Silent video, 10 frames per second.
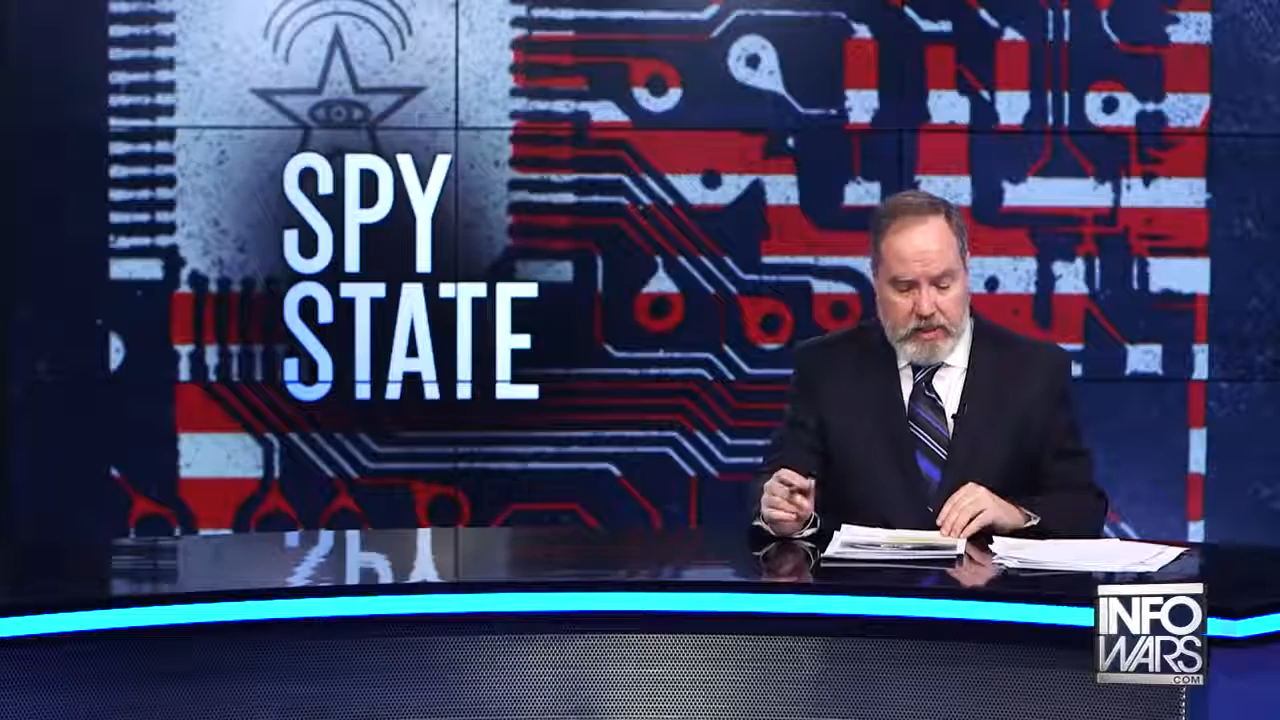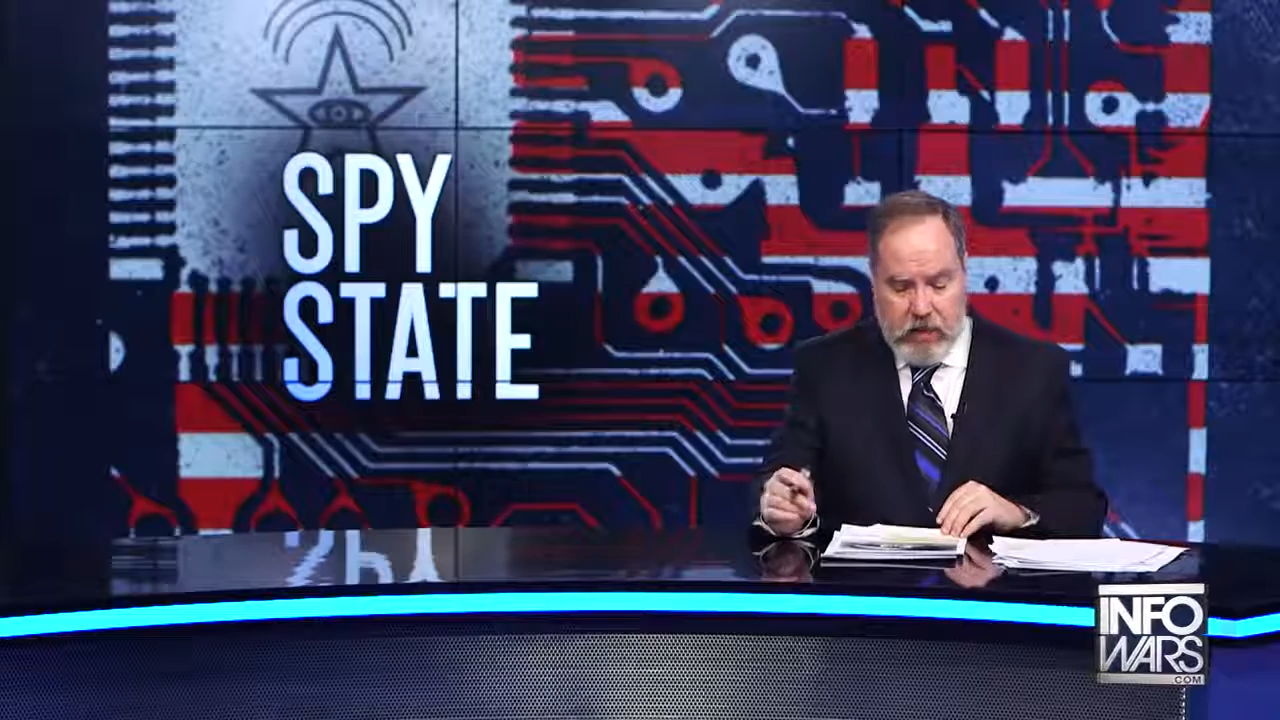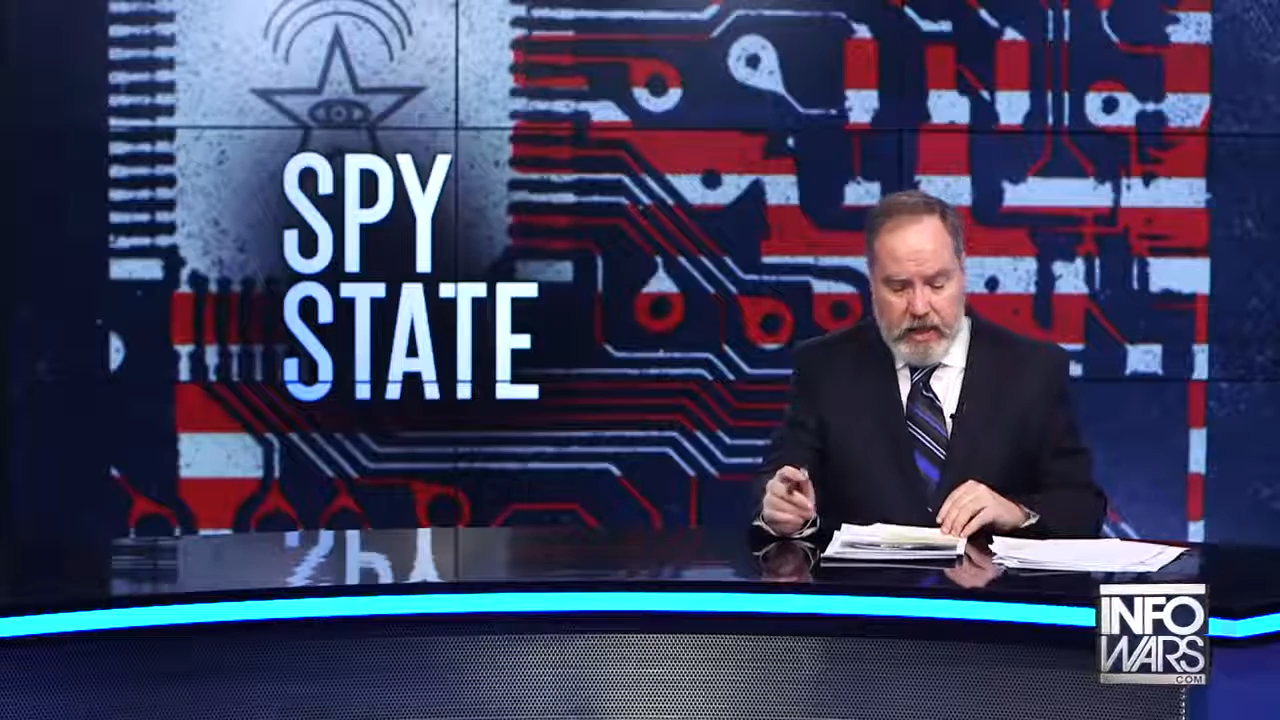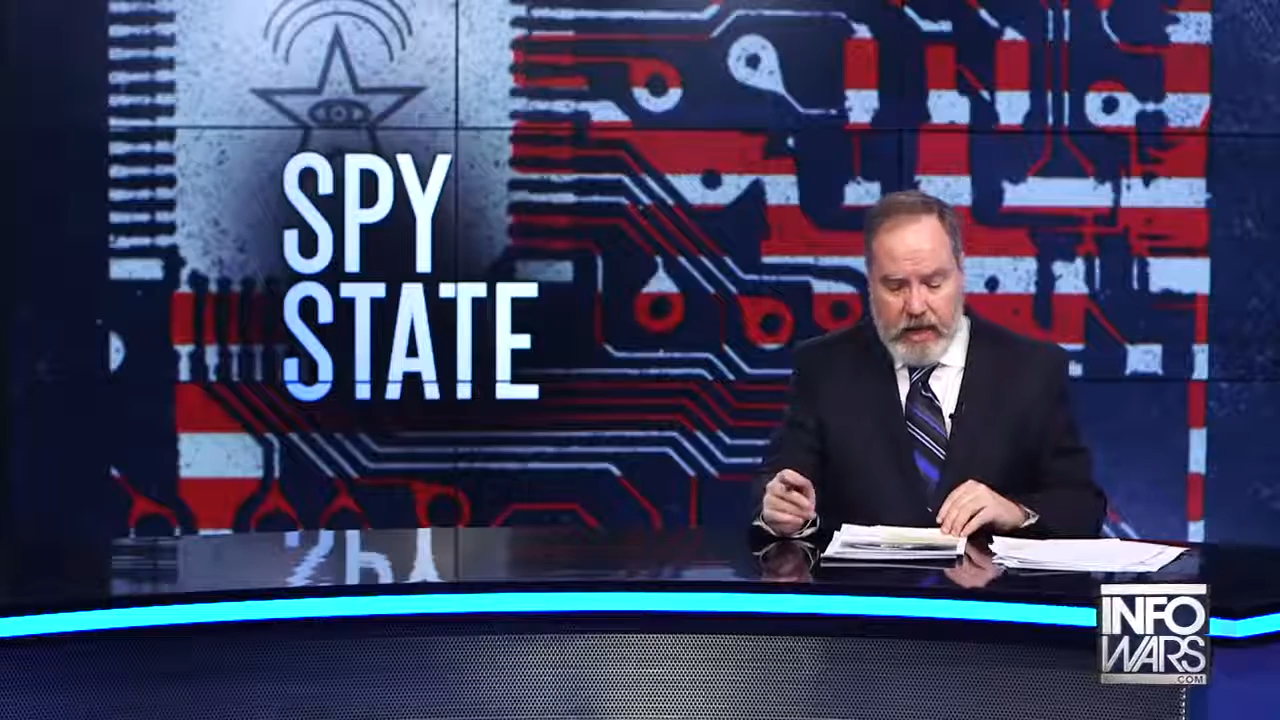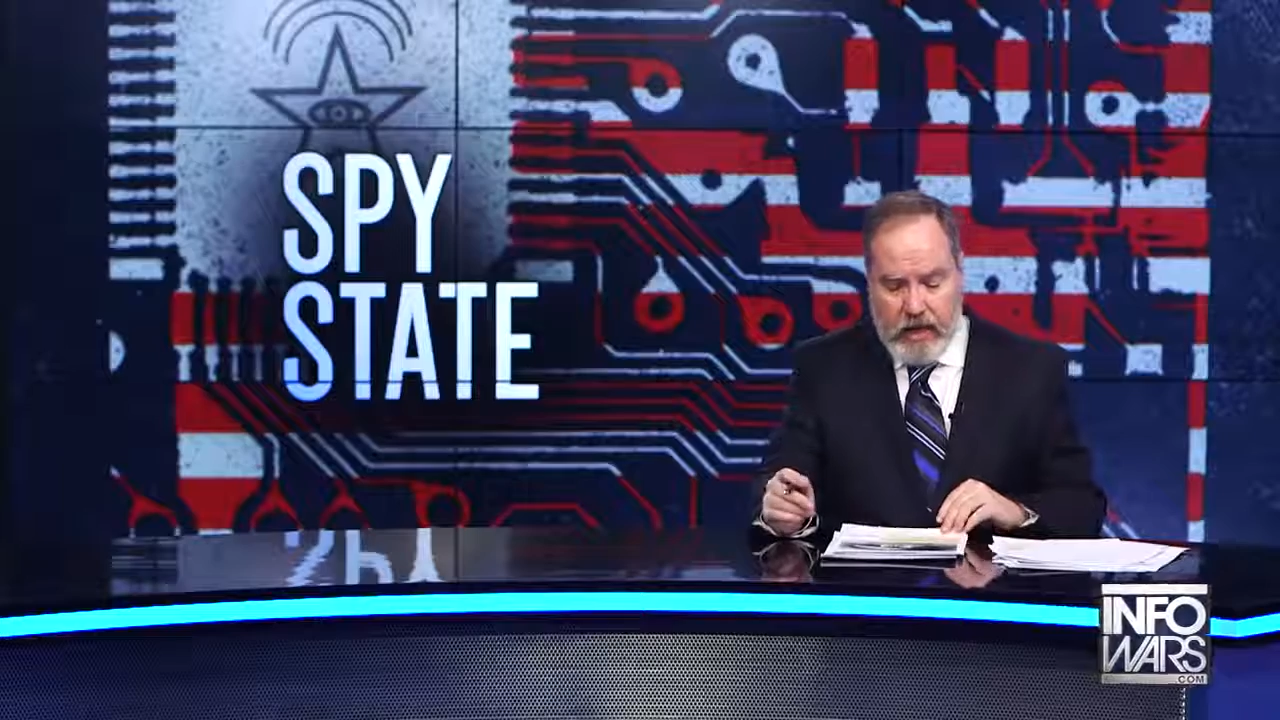they
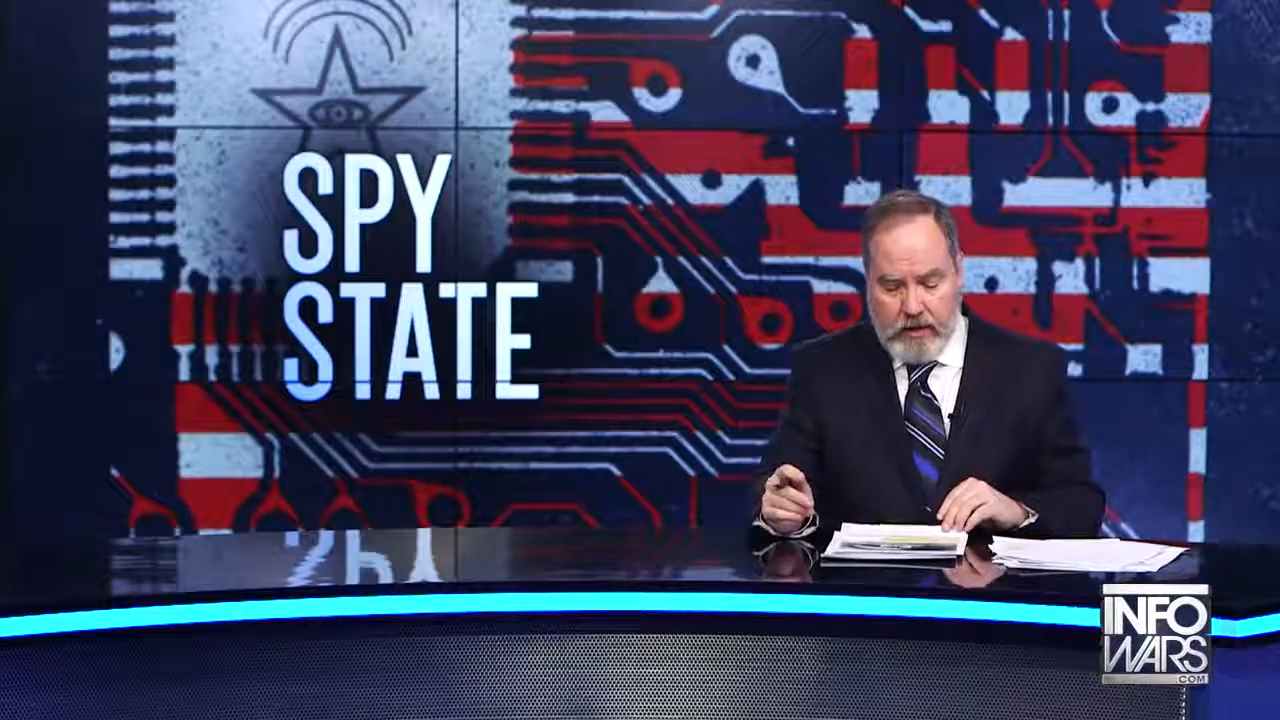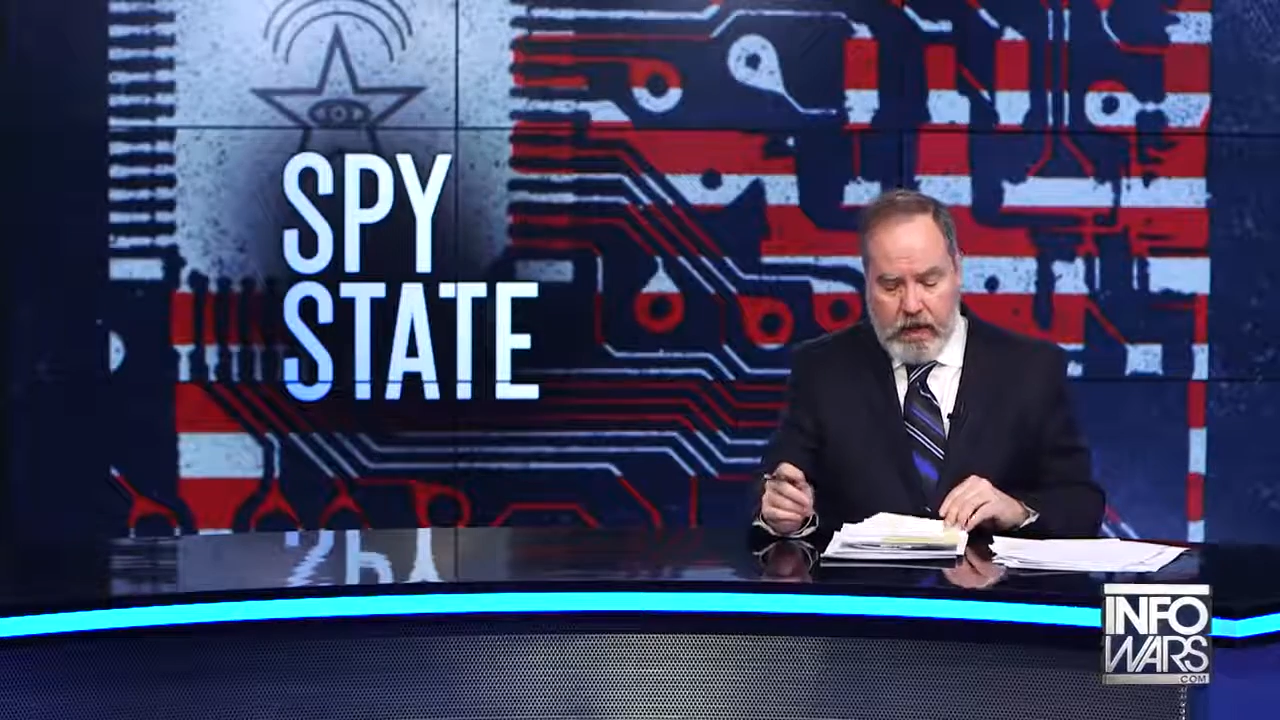point out,